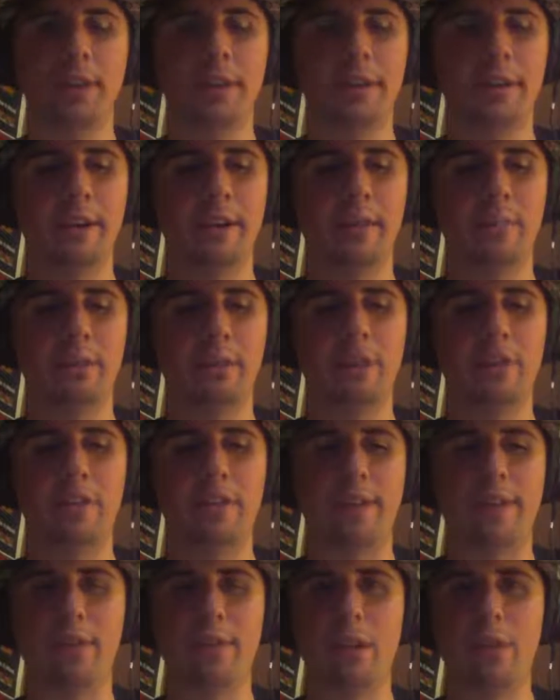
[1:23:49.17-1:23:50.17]
DJ,
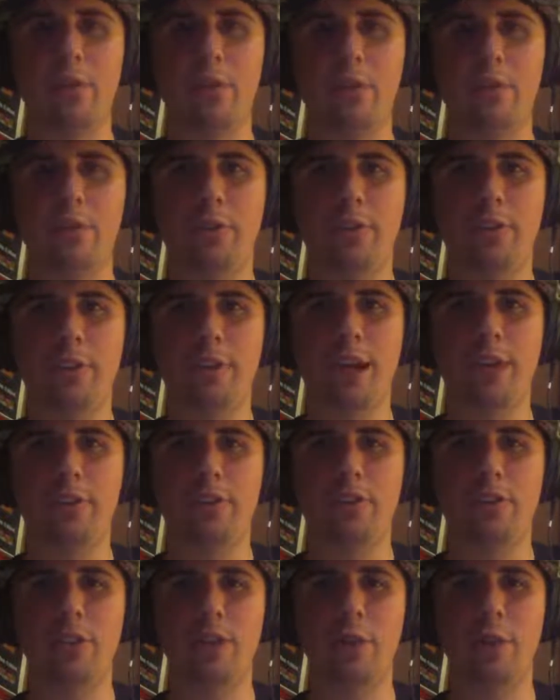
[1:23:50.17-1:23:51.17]
that's going to do it for
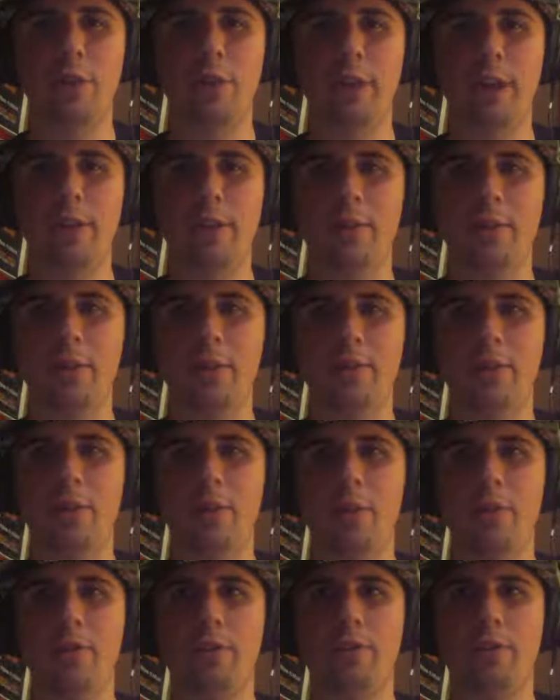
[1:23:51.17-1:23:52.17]
tonight's show. Thank you, as
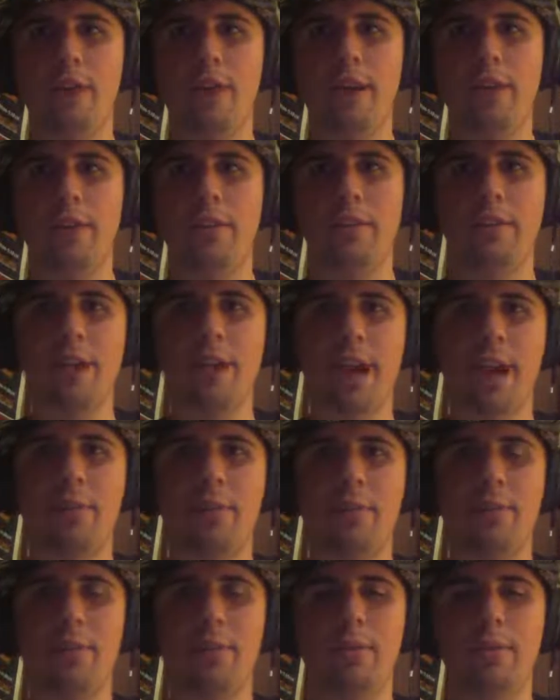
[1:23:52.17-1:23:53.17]
always, for taking the
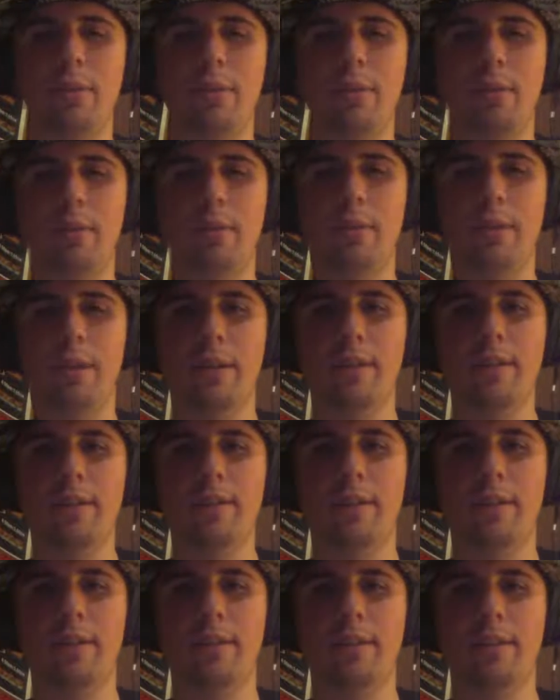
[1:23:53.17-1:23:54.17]
time to do
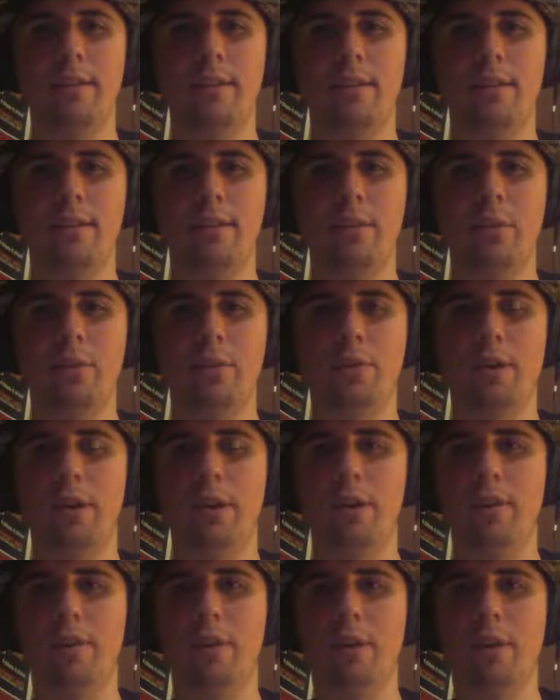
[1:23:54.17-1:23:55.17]
this, and
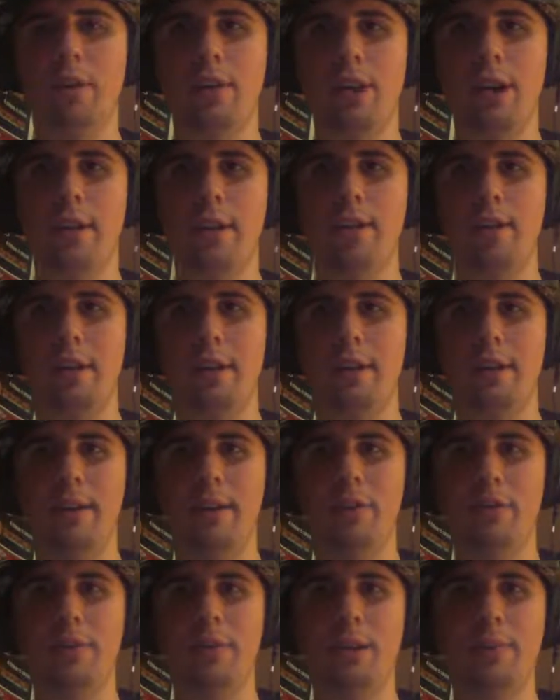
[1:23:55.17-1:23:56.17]
we'll talk again
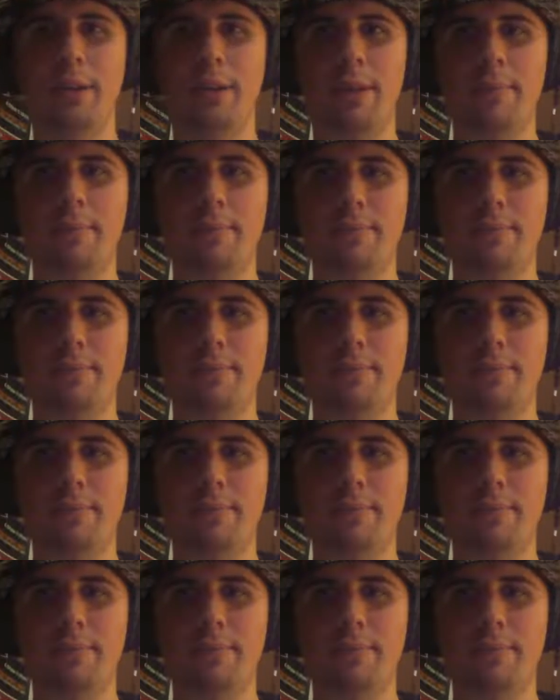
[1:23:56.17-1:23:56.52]
next week, man.